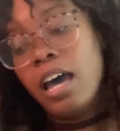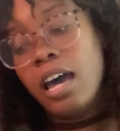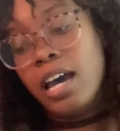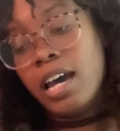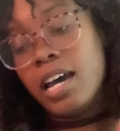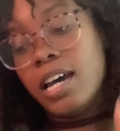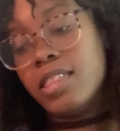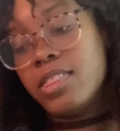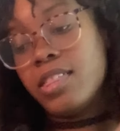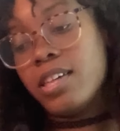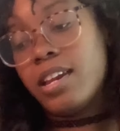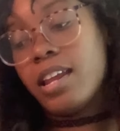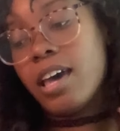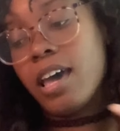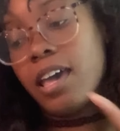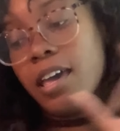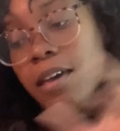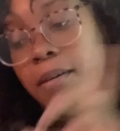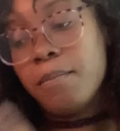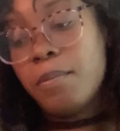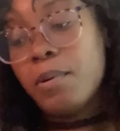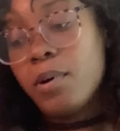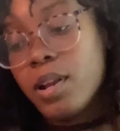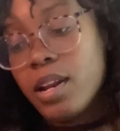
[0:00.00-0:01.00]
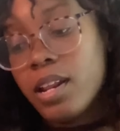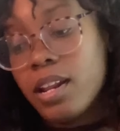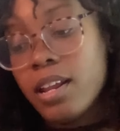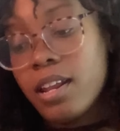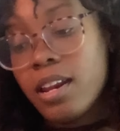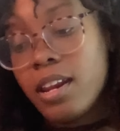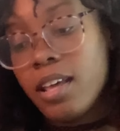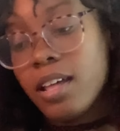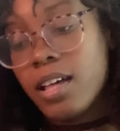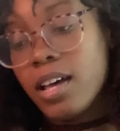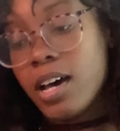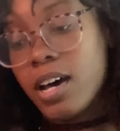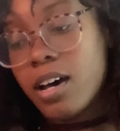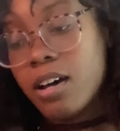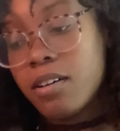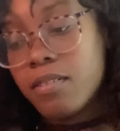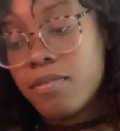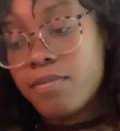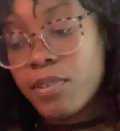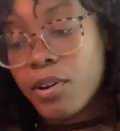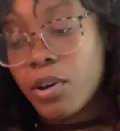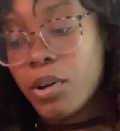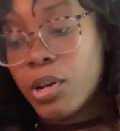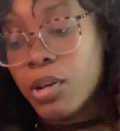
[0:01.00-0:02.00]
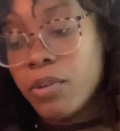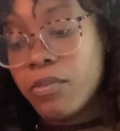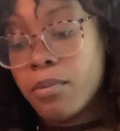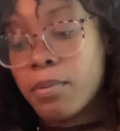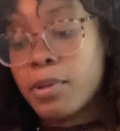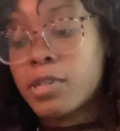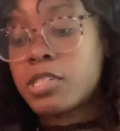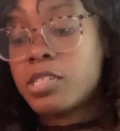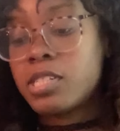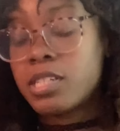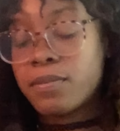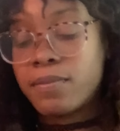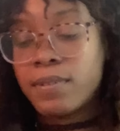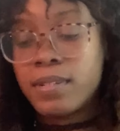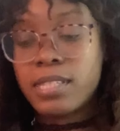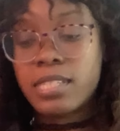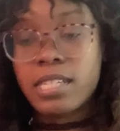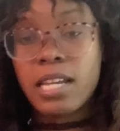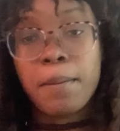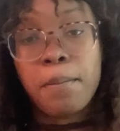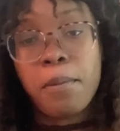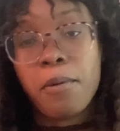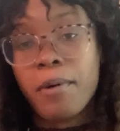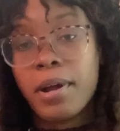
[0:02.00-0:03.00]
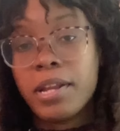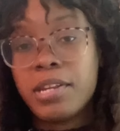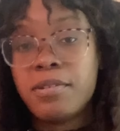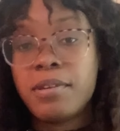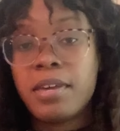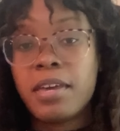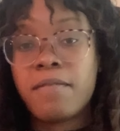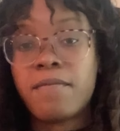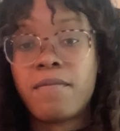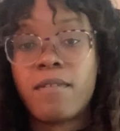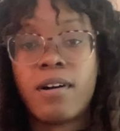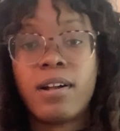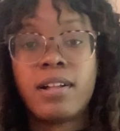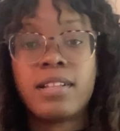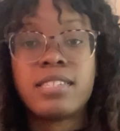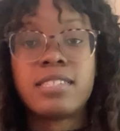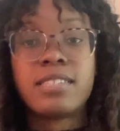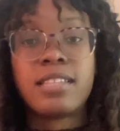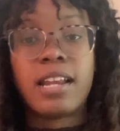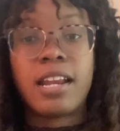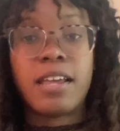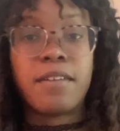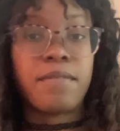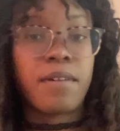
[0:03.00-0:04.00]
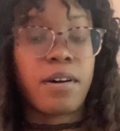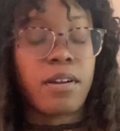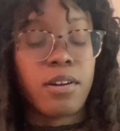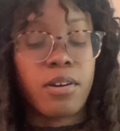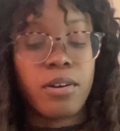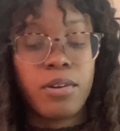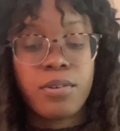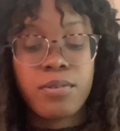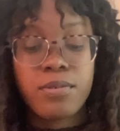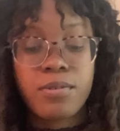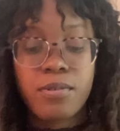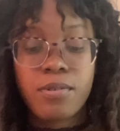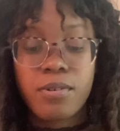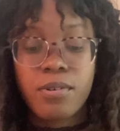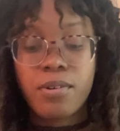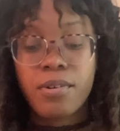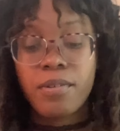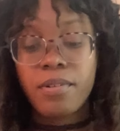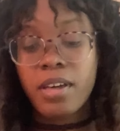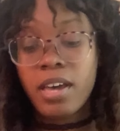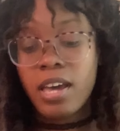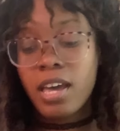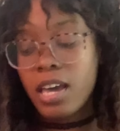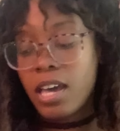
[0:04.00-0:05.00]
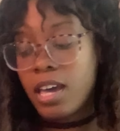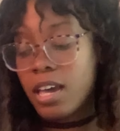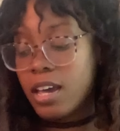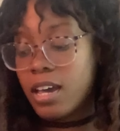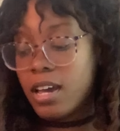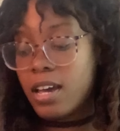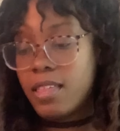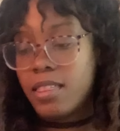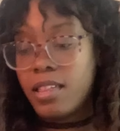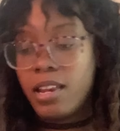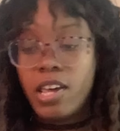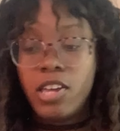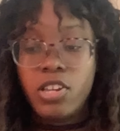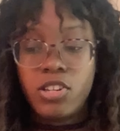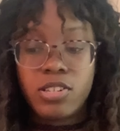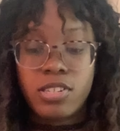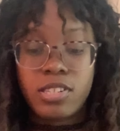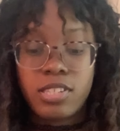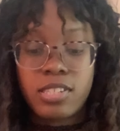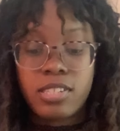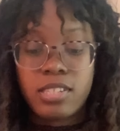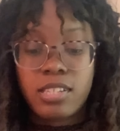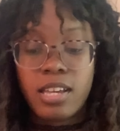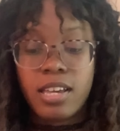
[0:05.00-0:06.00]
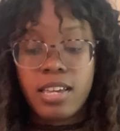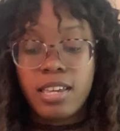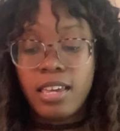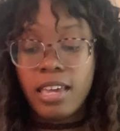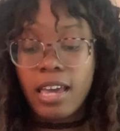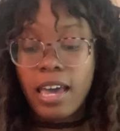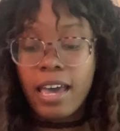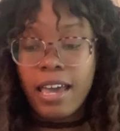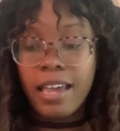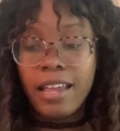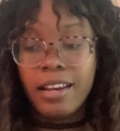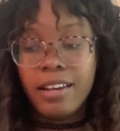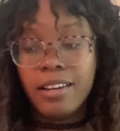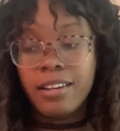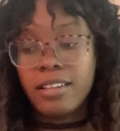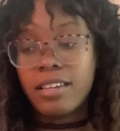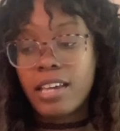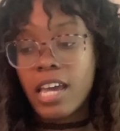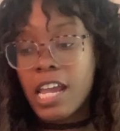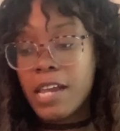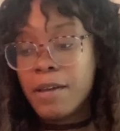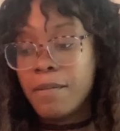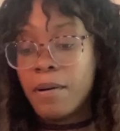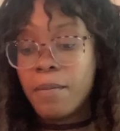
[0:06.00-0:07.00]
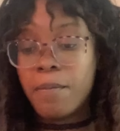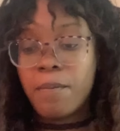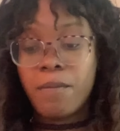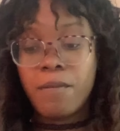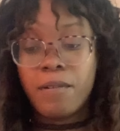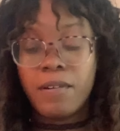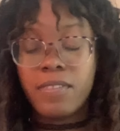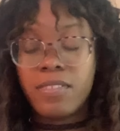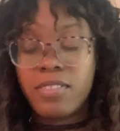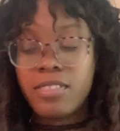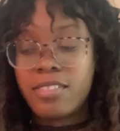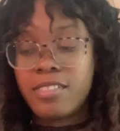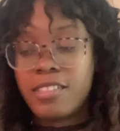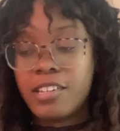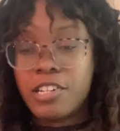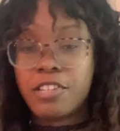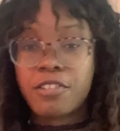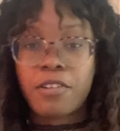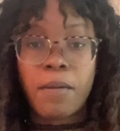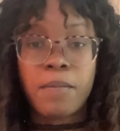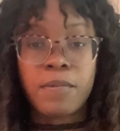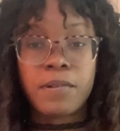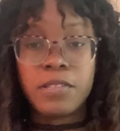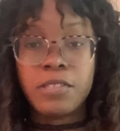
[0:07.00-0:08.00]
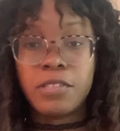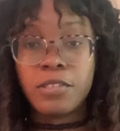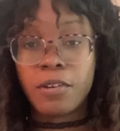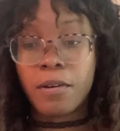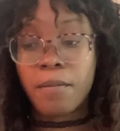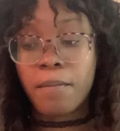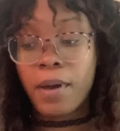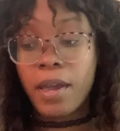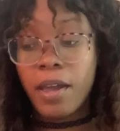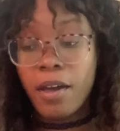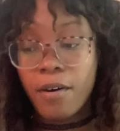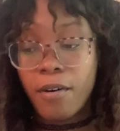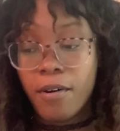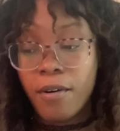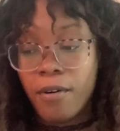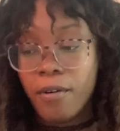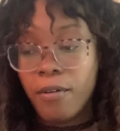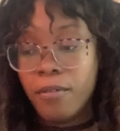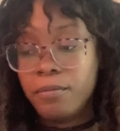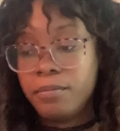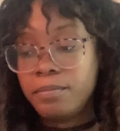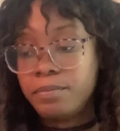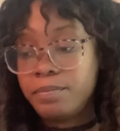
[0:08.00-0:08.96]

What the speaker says: and then I inputted a photo of a bunch of different Cyber Y2K fonts that I found on Google. And then I just, again, came up with the descriptions on my own.